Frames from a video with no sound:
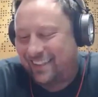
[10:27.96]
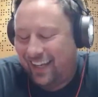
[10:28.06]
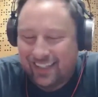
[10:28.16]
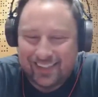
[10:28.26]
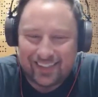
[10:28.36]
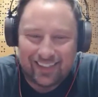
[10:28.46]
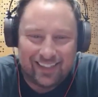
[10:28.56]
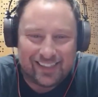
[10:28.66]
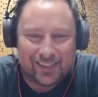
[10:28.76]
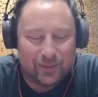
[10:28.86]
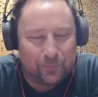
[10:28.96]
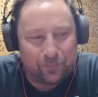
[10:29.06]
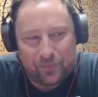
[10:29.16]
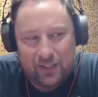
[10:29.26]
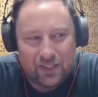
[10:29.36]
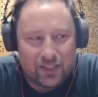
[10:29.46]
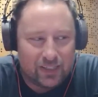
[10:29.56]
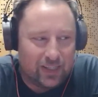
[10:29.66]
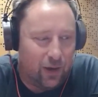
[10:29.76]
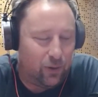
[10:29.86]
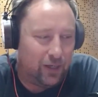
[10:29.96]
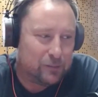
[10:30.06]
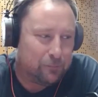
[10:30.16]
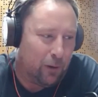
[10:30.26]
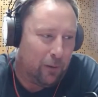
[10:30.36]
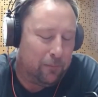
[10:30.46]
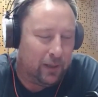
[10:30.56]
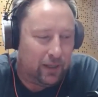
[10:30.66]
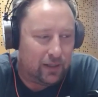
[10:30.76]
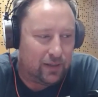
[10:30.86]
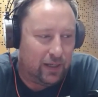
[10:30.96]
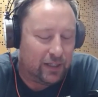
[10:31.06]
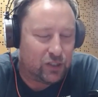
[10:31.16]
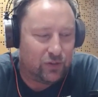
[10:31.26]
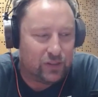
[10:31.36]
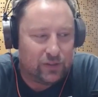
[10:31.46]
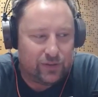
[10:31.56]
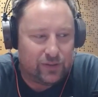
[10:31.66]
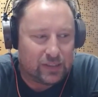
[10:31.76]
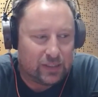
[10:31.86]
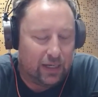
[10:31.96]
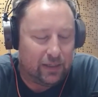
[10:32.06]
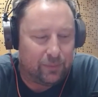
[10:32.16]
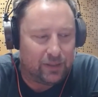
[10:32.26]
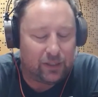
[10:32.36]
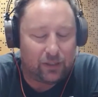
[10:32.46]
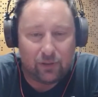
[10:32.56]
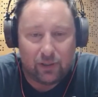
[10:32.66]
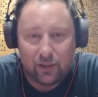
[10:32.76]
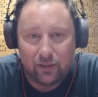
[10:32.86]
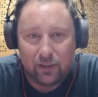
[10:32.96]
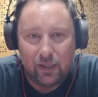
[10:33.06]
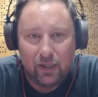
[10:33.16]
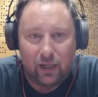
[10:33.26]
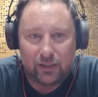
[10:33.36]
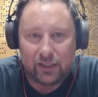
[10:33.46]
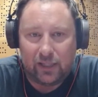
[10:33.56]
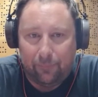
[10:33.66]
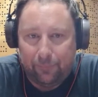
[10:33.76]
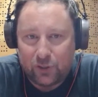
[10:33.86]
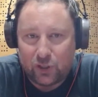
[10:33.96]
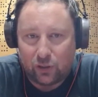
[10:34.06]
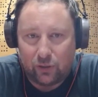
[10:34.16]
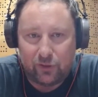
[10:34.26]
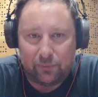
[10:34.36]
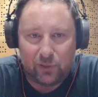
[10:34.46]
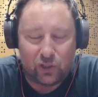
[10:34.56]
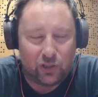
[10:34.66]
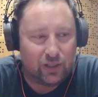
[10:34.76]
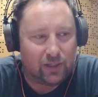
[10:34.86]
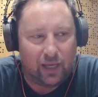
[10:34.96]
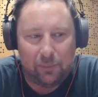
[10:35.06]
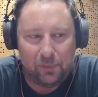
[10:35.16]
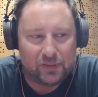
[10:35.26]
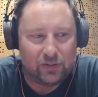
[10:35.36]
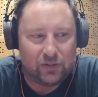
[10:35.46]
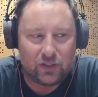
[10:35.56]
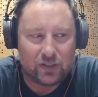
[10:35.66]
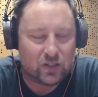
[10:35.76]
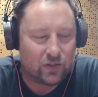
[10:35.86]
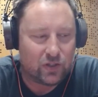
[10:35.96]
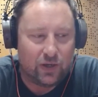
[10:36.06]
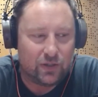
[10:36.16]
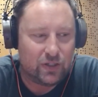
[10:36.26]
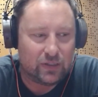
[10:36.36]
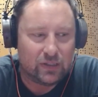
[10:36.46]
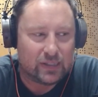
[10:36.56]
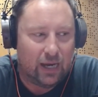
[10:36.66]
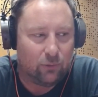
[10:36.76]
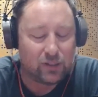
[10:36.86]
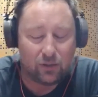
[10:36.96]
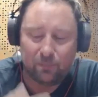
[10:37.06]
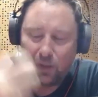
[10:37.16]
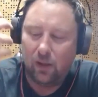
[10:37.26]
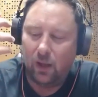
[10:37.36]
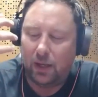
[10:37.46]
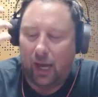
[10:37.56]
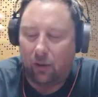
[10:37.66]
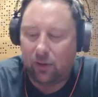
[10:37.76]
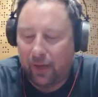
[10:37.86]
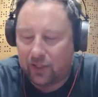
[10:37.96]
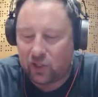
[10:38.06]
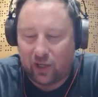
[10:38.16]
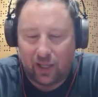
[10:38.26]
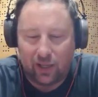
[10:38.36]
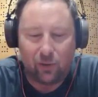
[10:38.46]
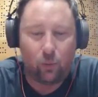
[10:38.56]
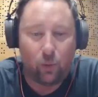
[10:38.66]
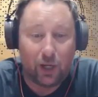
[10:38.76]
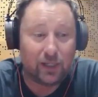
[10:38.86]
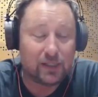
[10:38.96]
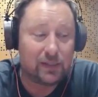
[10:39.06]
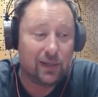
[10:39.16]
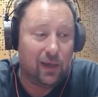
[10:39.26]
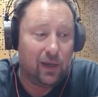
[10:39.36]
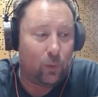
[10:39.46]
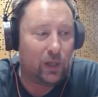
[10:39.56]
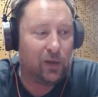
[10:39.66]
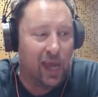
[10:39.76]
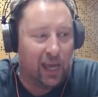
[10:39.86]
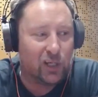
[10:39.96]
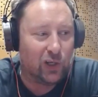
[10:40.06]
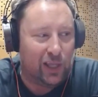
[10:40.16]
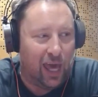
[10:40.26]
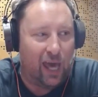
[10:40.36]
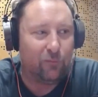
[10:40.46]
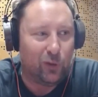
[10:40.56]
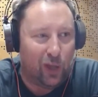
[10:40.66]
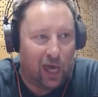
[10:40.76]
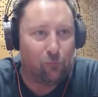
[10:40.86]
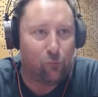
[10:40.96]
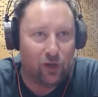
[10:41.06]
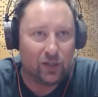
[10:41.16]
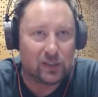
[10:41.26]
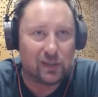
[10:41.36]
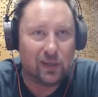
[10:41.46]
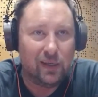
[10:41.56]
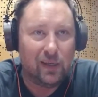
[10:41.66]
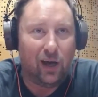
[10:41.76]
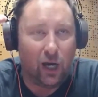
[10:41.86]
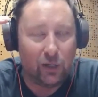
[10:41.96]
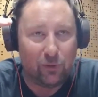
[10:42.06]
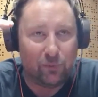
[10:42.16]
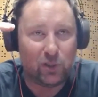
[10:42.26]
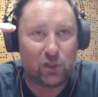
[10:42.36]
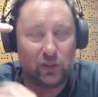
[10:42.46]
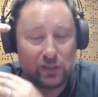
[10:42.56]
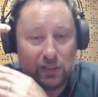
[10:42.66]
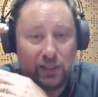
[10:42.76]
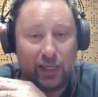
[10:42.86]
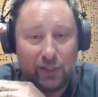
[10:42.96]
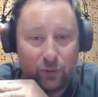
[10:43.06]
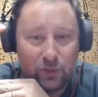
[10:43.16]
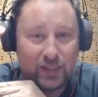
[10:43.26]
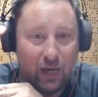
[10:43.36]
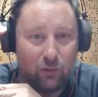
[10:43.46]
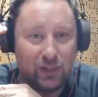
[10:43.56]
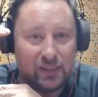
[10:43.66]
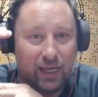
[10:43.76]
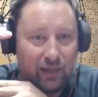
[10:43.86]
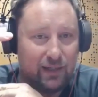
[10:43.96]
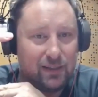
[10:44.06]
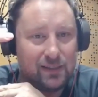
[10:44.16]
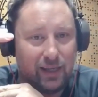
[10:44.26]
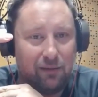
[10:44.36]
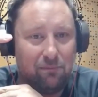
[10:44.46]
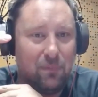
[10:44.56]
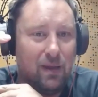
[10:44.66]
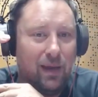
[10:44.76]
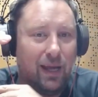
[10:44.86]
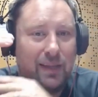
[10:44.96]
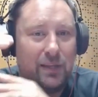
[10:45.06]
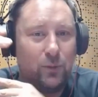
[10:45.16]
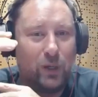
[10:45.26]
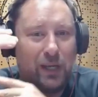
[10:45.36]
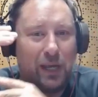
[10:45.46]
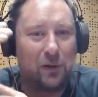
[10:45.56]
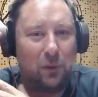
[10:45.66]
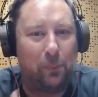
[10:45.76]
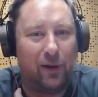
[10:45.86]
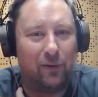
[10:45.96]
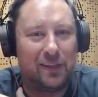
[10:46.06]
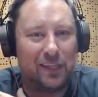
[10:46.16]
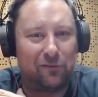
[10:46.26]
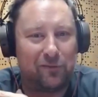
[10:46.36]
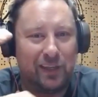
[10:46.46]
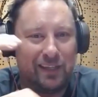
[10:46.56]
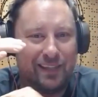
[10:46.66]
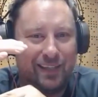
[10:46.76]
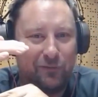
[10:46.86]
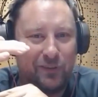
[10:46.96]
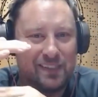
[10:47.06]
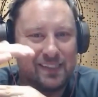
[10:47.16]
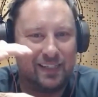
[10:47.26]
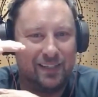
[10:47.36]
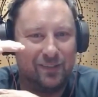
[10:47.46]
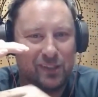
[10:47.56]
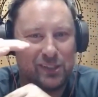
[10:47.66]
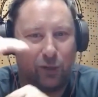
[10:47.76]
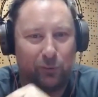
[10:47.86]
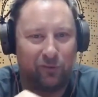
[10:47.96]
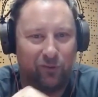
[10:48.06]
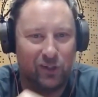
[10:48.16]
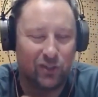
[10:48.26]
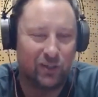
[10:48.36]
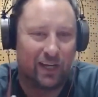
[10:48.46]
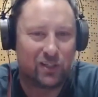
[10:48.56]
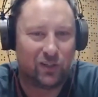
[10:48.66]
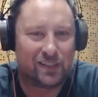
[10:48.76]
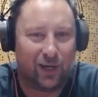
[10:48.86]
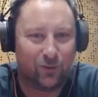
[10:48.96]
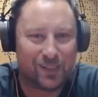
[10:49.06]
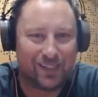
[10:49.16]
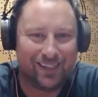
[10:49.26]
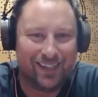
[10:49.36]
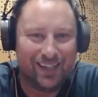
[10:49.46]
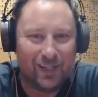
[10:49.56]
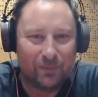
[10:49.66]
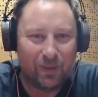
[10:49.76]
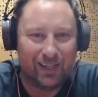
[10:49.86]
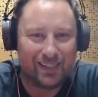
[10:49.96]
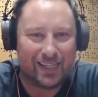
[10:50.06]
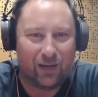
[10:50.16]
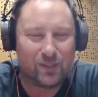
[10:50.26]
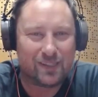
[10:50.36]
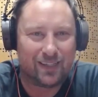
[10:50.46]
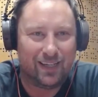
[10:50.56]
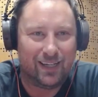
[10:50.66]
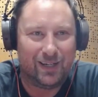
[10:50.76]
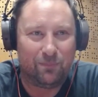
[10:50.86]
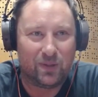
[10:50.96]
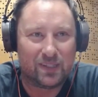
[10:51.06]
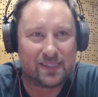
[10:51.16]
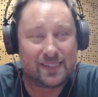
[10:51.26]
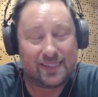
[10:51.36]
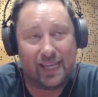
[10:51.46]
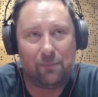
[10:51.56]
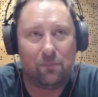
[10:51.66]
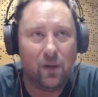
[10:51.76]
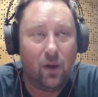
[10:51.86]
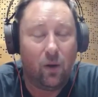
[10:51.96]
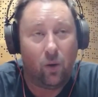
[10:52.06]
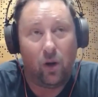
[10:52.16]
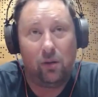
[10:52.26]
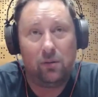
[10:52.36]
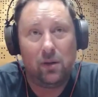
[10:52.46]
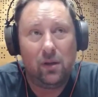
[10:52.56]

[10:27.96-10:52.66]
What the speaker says: yes, it's just how it is. Probably the electricity inside the material, the temperature of the machine, the cables is just changing the sound. So now imagine like what is, we actually have to have first hardware machines that they do sound exactly the same, and then we can compare it if the software version actually sounds the sounds same. Or